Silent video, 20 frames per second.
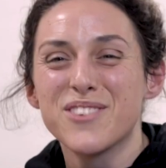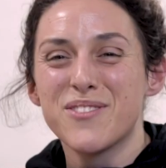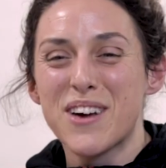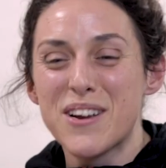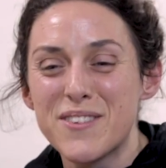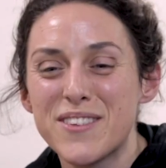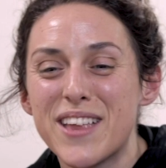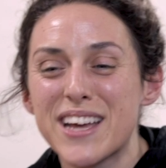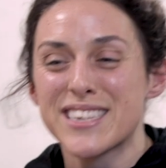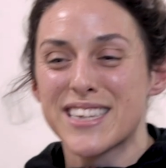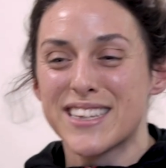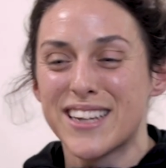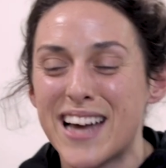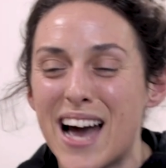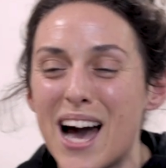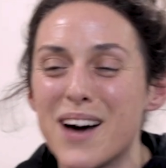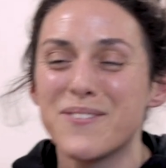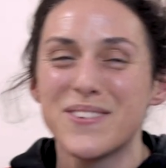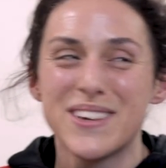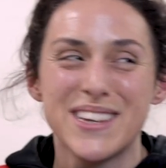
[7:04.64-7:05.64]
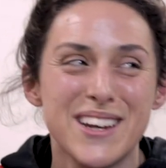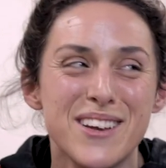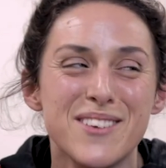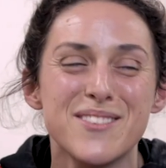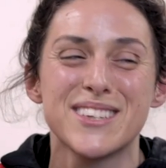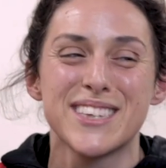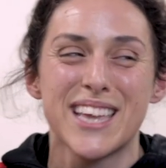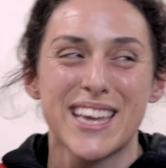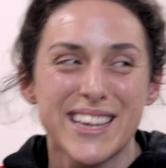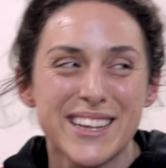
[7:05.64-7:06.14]
so I'm waiting for the next thing to happen.
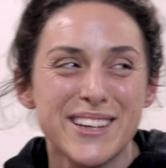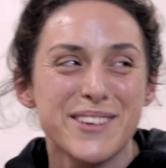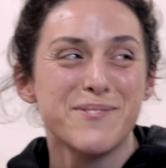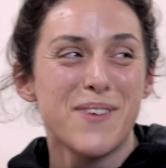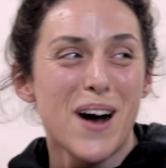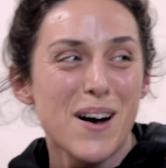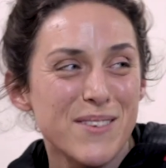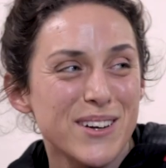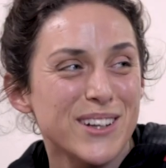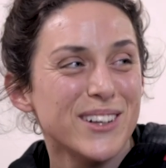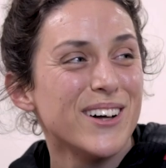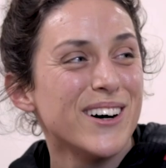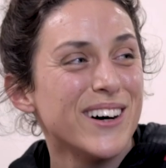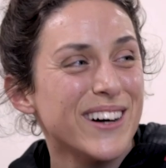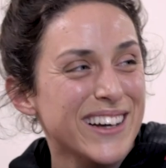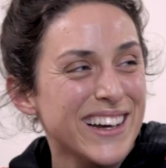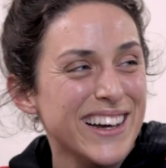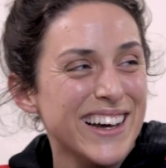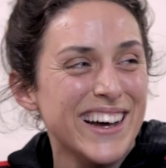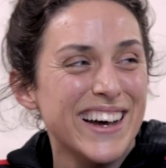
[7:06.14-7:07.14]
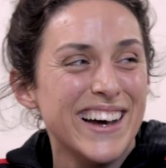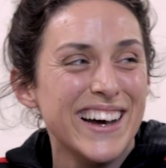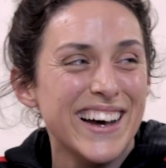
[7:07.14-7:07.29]
I'm just like bobbing along.